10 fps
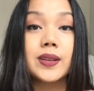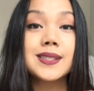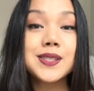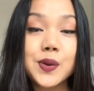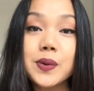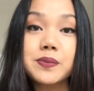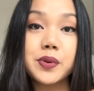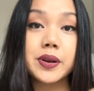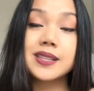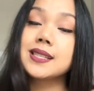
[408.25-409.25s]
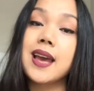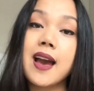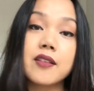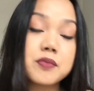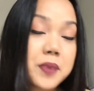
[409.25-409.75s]
it's so important to
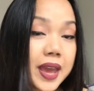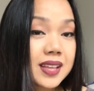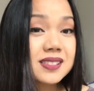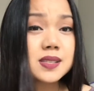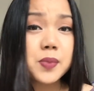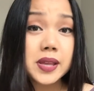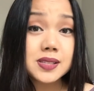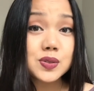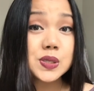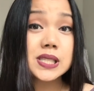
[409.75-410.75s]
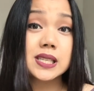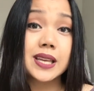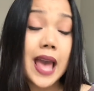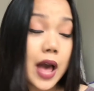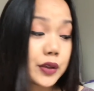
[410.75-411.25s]
have pens, pencils, and a
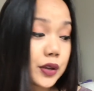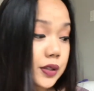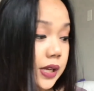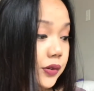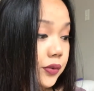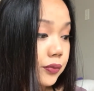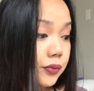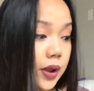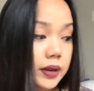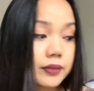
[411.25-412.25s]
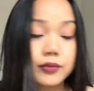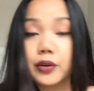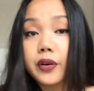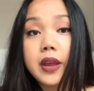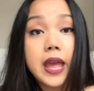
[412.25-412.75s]
calculator ready
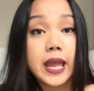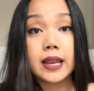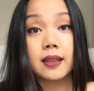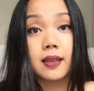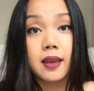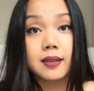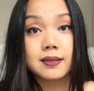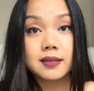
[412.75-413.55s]
for anything.